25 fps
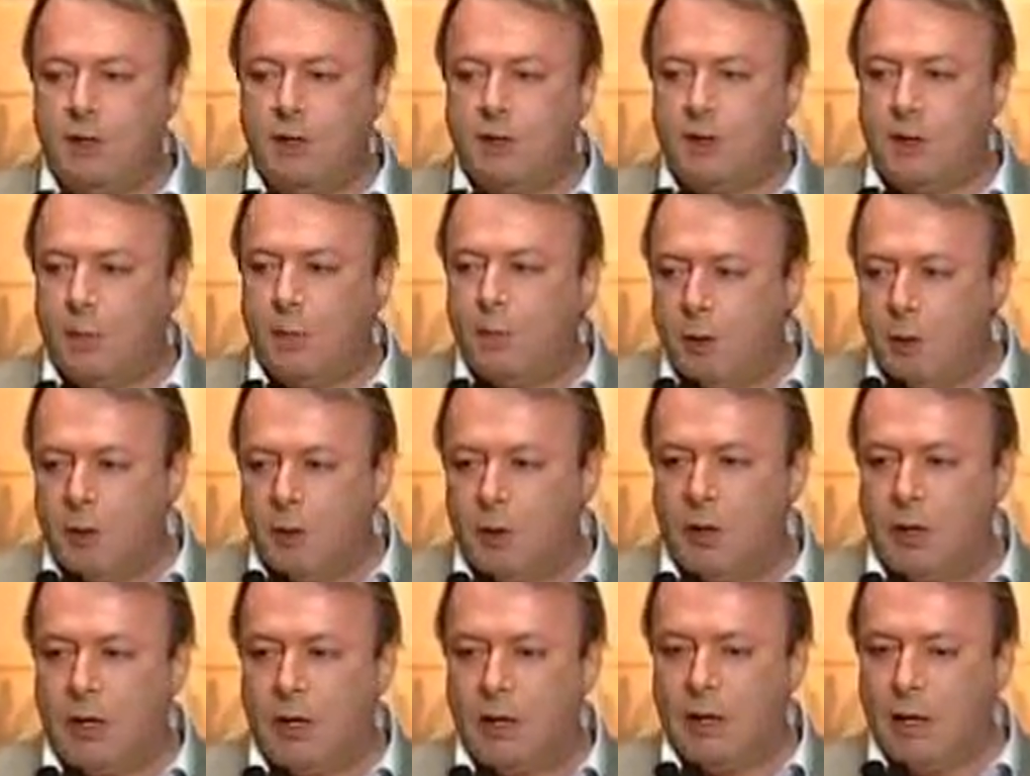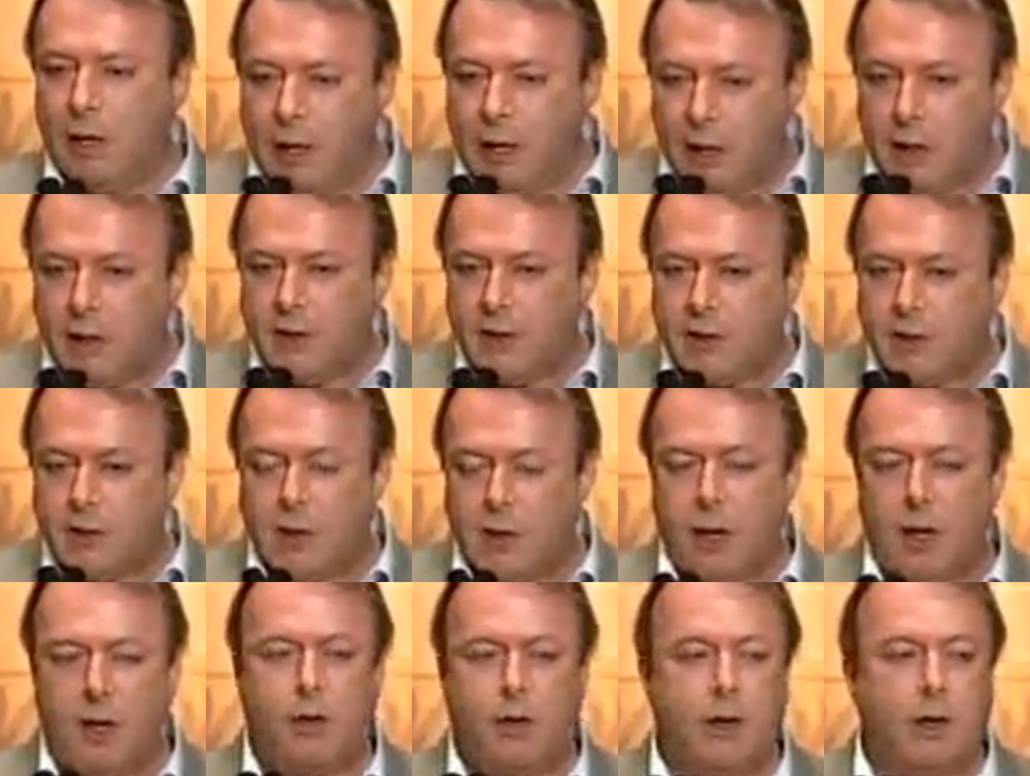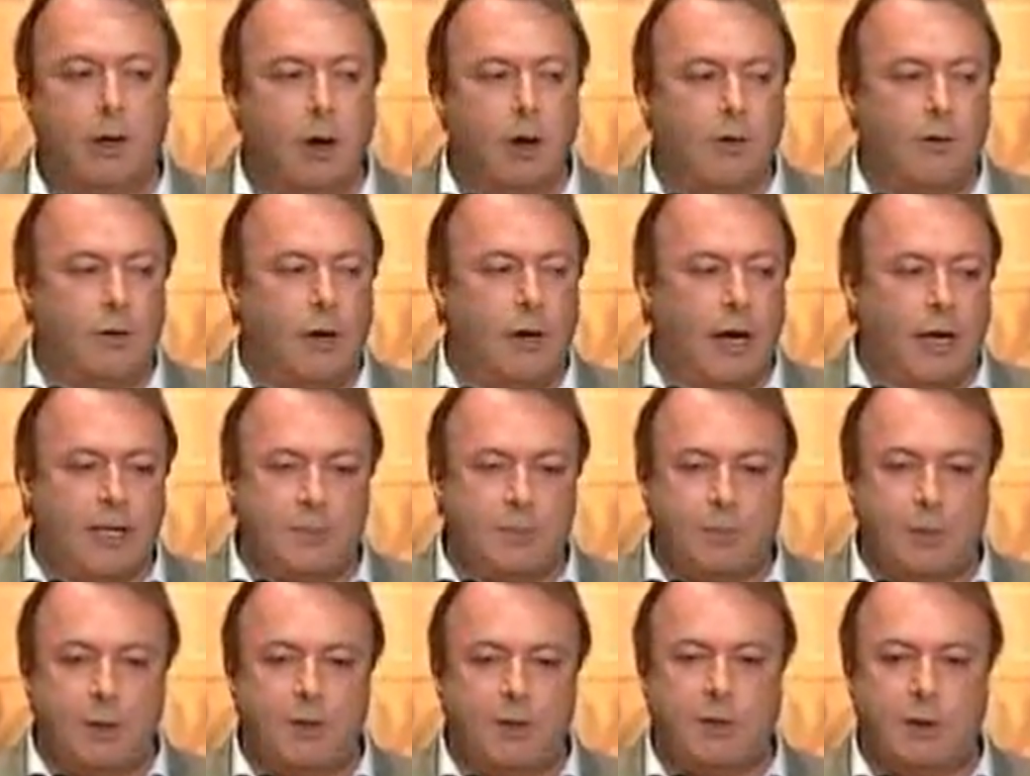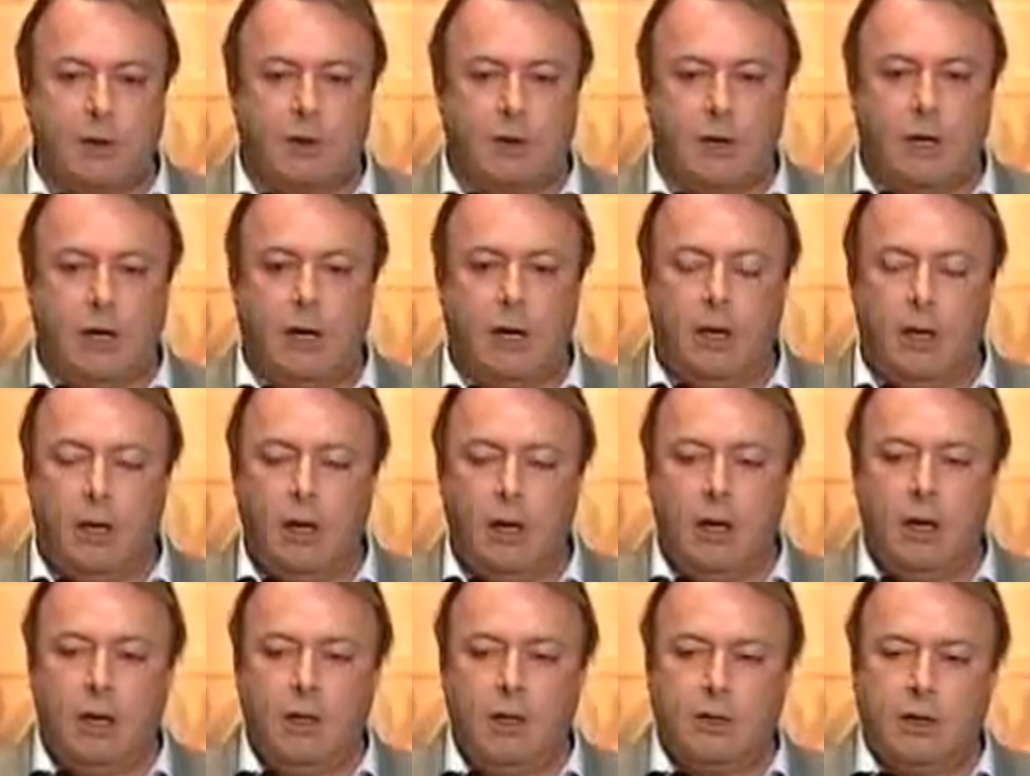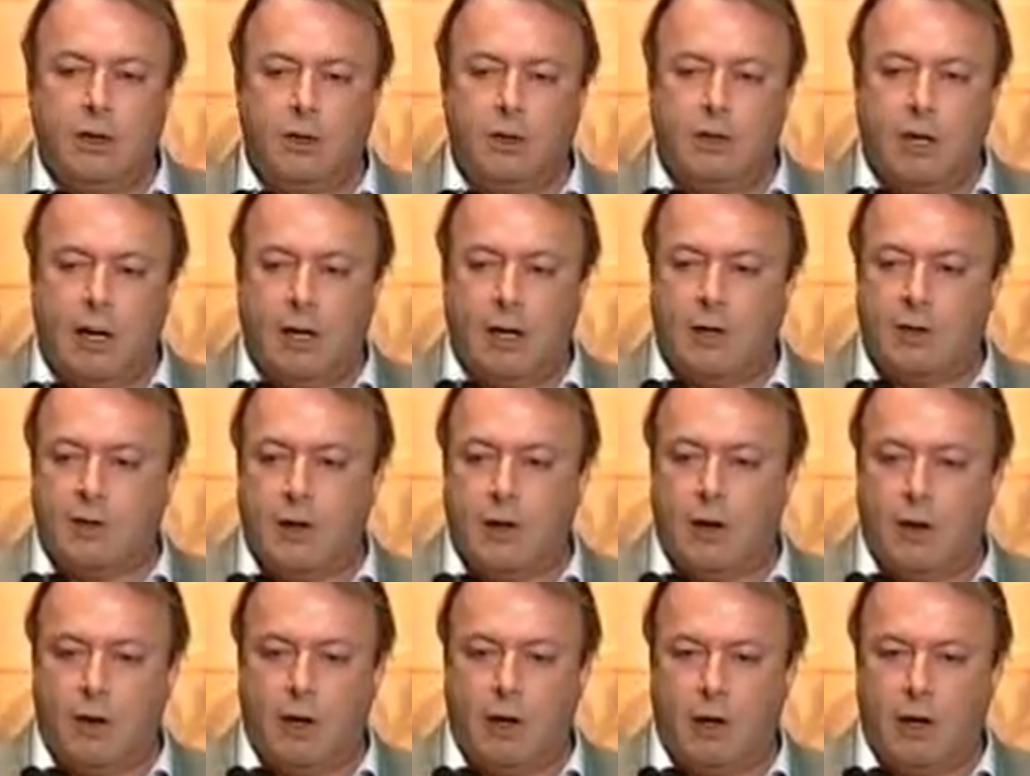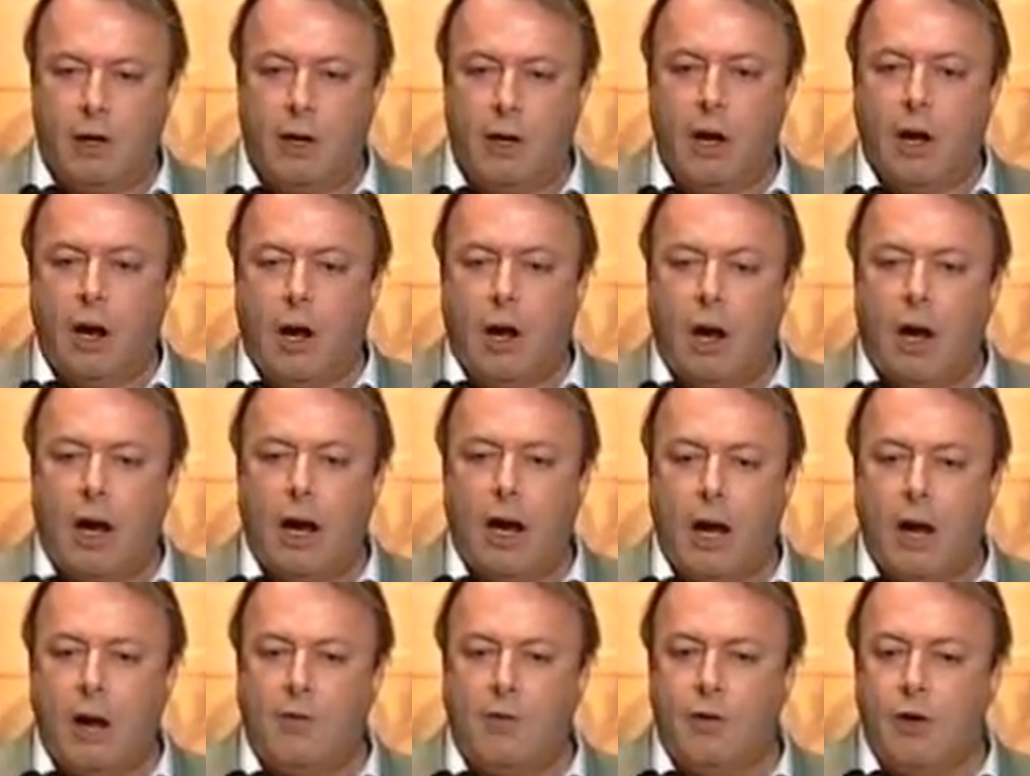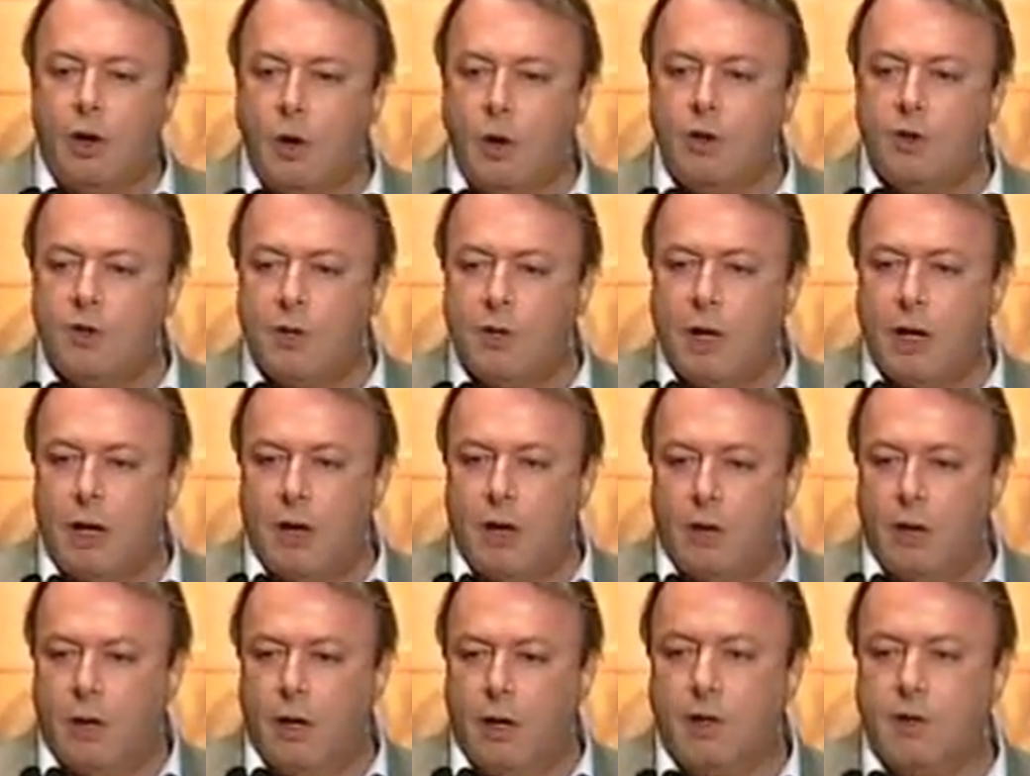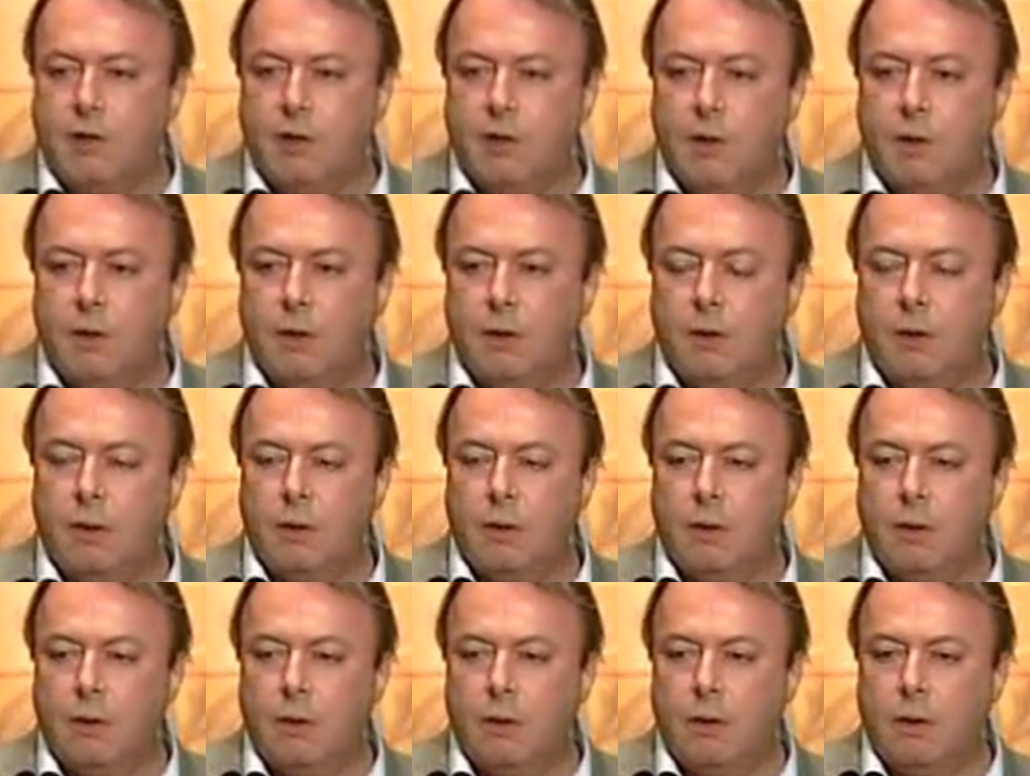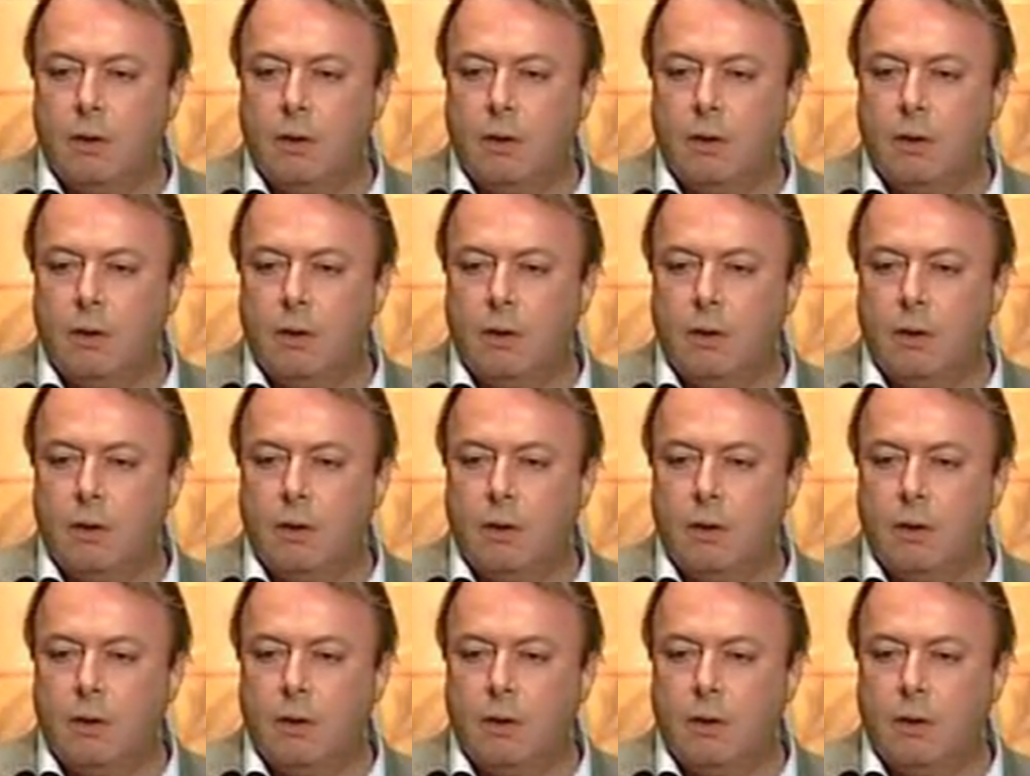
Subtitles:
It is incipiently, at least, and I think often explicitly, totalitarian. I have no say in this.